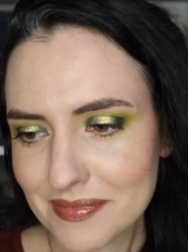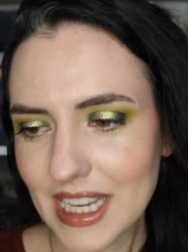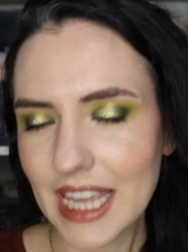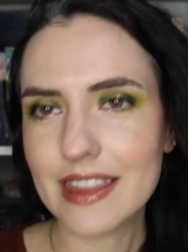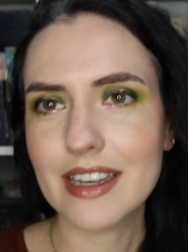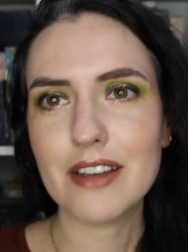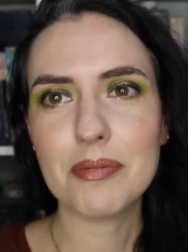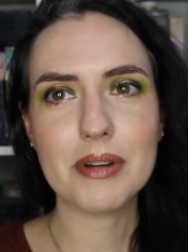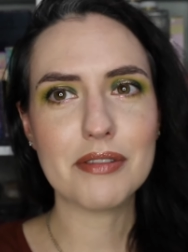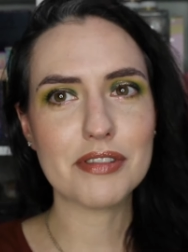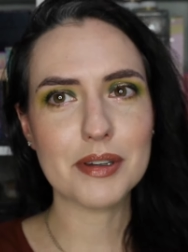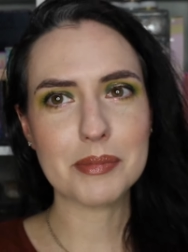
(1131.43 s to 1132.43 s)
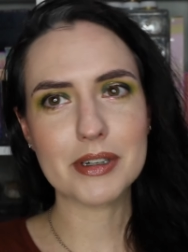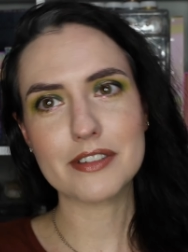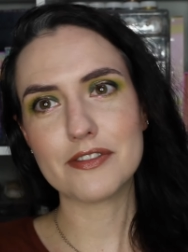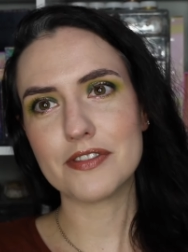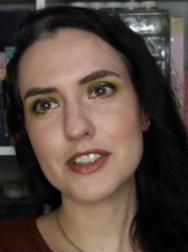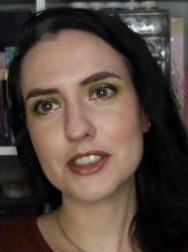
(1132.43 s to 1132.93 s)
I think I've been
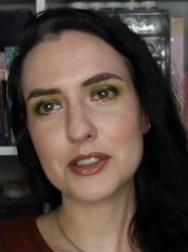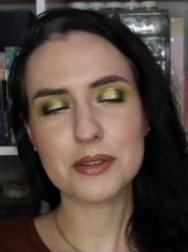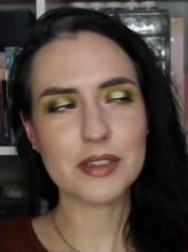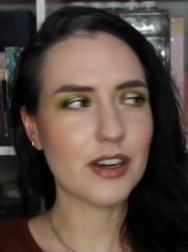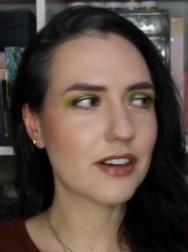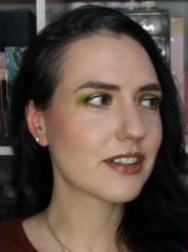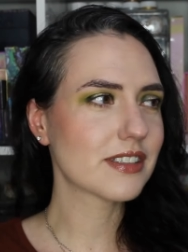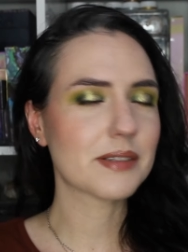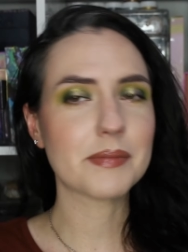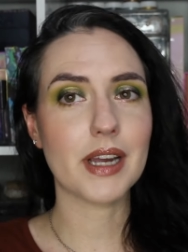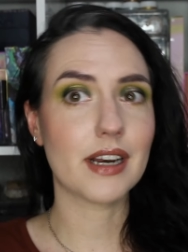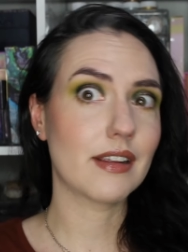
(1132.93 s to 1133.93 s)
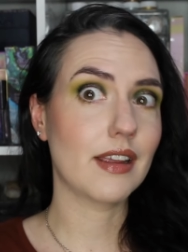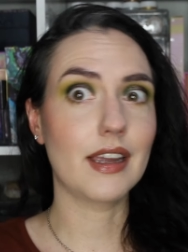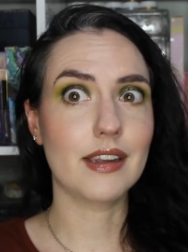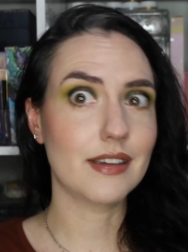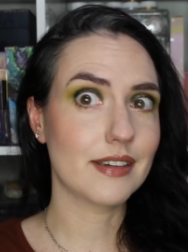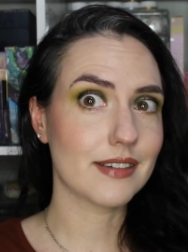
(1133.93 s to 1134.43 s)
filming for too long because I'm kind of
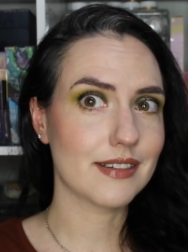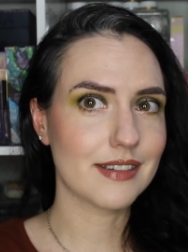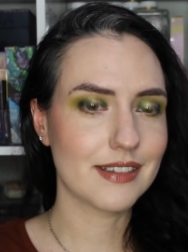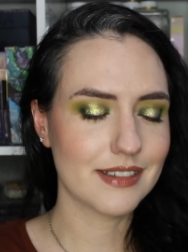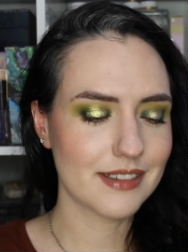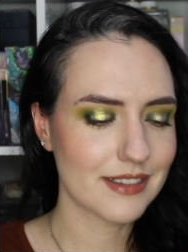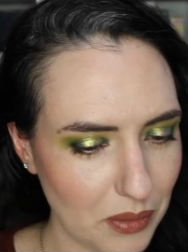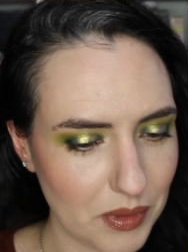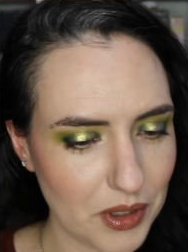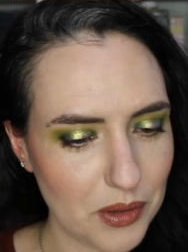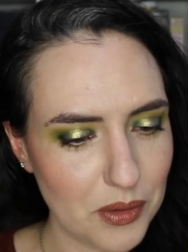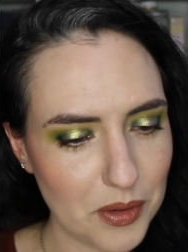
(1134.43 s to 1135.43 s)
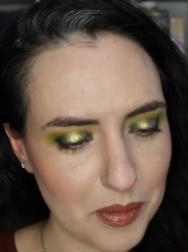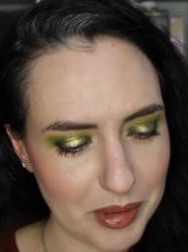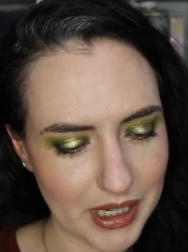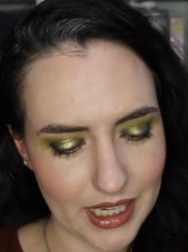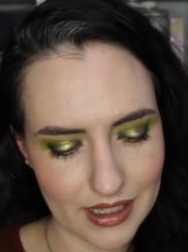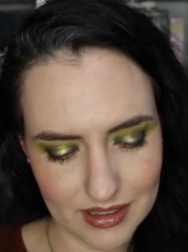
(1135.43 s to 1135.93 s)
like oh, cuckoo
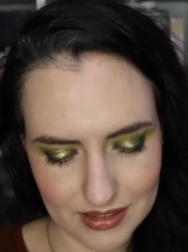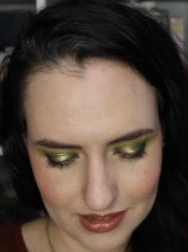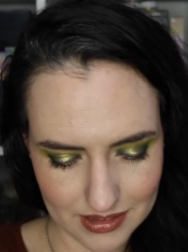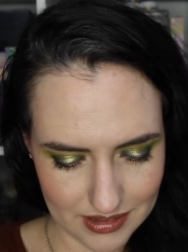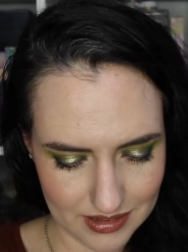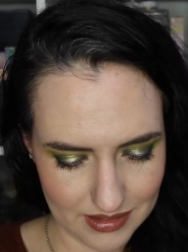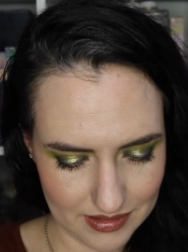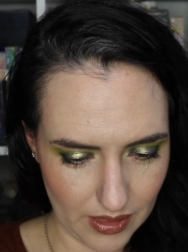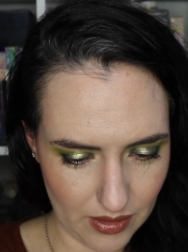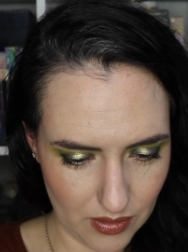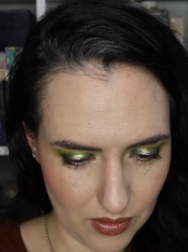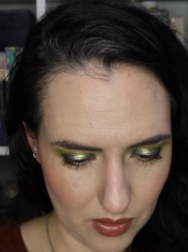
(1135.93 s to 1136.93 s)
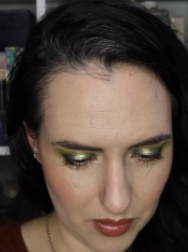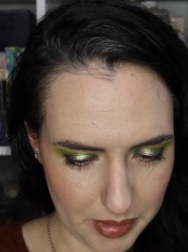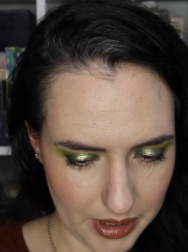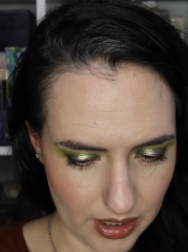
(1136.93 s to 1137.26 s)
bananas. Oh my